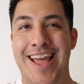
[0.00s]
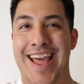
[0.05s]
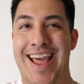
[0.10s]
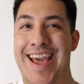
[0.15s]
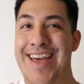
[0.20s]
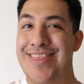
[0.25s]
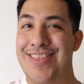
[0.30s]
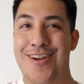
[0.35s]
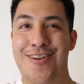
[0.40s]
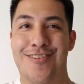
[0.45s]

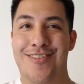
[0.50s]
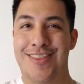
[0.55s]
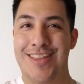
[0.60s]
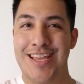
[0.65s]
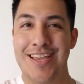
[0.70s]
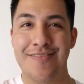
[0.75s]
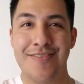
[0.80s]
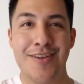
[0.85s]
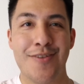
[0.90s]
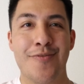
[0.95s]
and they're
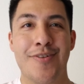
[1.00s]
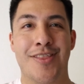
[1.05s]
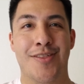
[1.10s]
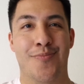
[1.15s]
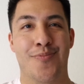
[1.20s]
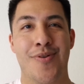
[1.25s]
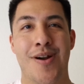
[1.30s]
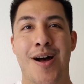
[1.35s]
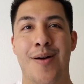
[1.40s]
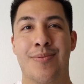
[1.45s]
leaving with a
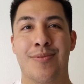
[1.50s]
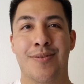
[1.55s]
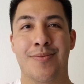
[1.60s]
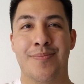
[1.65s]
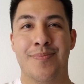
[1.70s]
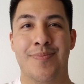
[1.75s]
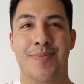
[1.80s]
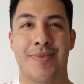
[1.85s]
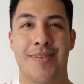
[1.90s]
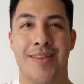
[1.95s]

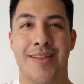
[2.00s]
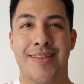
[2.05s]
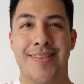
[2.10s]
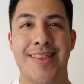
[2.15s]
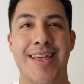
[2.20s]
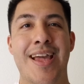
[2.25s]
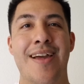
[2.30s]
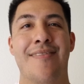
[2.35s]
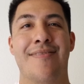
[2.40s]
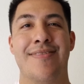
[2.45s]
problem.
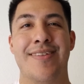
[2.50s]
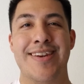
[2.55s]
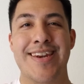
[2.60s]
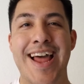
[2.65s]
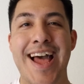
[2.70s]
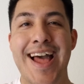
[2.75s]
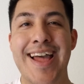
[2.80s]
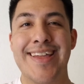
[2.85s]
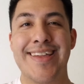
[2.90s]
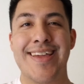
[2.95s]
They have
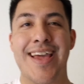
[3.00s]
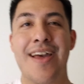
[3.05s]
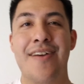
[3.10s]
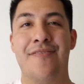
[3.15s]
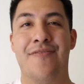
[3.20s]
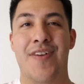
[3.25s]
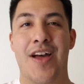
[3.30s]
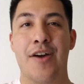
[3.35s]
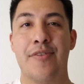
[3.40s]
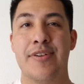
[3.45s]
not
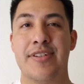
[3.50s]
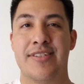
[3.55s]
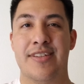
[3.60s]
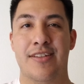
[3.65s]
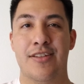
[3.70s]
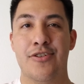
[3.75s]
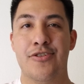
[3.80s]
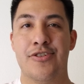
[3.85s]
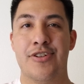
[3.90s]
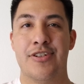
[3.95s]
yet found a
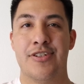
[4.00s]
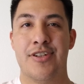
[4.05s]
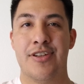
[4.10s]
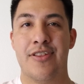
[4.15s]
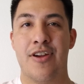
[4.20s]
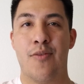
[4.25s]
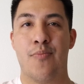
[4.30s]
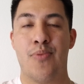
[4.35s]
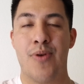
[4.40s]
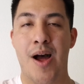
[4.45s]
solution to
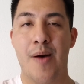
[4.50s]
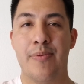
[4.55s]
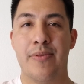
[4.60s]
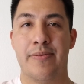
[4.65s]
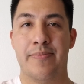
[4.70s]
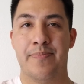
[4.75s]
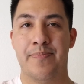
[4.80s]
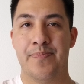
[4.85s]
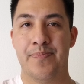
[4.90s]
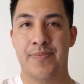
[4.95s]
their
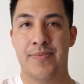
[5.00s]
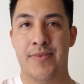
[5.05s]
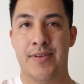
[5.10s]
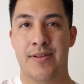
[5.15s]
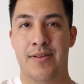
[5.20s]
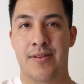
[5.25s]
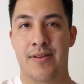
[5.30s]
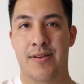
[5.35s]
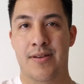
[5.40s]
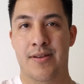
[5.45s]
problem.
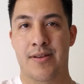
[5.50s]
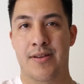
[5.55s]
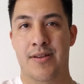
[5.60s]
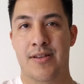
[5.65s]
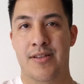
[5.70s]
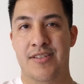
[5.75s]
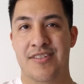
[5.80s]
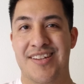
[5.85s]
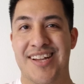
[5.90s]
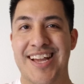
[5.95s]

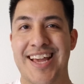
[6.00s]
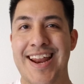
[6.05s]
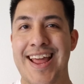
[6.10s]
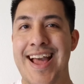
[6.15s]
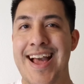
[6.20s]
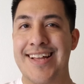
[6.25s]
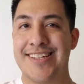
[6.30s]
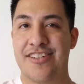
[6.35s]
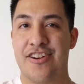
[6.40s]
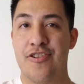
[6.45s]
So I gotta
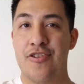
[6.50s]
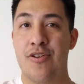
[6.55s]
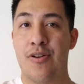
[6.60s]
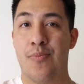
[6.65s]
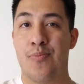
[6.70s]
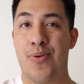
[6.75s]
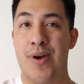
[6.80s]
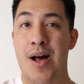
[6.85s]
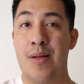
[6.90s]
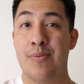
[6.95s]
ask, are you
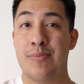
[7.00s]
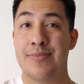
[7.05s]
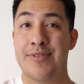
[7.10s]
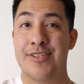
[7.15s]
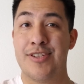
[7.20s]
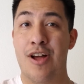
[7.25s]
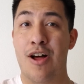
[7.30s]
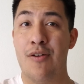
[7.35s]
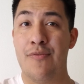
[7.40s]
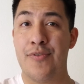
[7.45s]
a problem
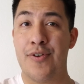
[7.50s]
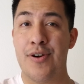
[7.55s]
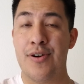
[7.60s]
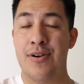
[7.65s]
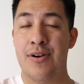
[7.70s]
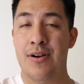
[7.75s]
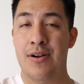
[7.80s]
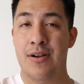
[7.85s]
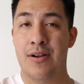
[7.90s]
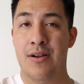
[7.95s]

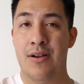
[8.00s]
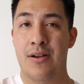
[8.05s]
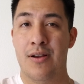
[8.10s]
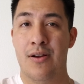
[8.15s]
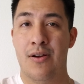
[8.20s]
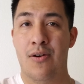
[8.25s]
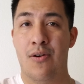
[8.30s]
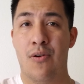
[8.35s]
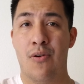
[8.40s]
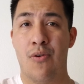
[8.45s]
solver,
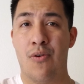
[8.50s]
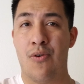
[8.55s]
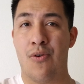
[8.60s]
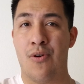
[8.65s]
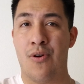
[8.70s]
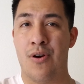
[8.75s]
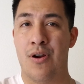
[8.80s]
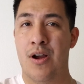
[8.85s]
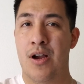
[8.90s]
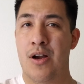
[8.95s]

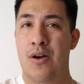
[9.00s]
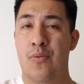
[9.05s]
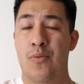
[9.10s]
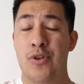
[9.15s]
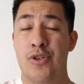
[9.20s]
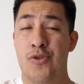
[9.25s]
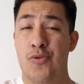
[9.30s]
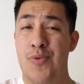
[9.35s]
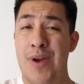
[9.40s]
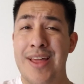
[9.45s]
or
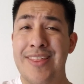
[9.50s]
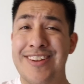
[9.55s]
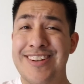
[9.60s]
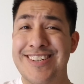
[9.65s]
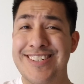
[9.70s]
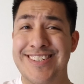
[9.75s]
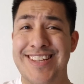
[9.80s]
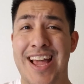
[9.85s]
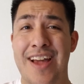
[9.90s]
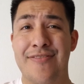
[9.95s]
would you rather
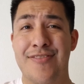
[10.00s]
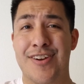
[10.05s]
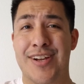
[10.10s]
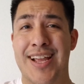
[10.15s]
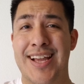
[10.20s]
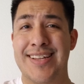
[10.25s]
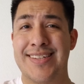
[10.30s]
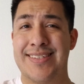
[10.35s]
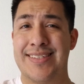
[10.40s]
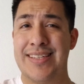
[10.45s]
just have your
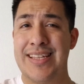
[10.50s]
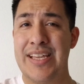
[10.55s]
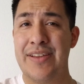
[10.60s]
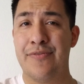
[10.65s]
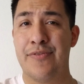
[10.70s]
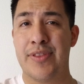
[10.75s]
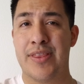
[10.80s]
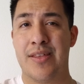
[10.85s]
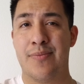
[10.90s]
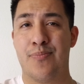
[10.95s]
guests
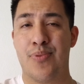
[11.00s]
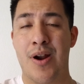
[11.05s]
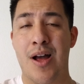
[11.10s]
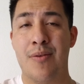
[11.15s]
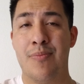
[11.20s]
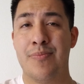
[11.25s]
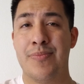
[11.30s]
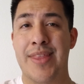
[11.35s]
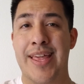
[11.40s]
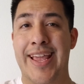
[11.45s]
leave with the
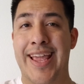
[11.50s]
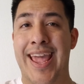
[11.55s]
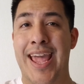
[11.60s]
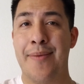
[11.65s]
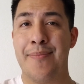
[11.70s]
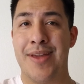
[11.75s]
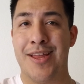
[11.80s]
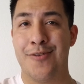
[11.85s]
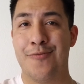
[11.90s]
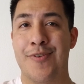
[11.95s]
problem they
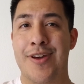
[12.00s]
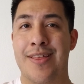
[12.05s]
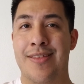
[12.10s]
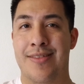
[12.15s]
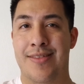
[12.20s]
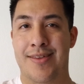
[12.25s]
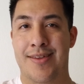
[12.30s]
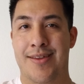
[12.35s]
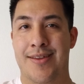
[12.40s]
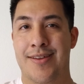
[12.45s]
came in
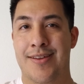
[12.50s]
with?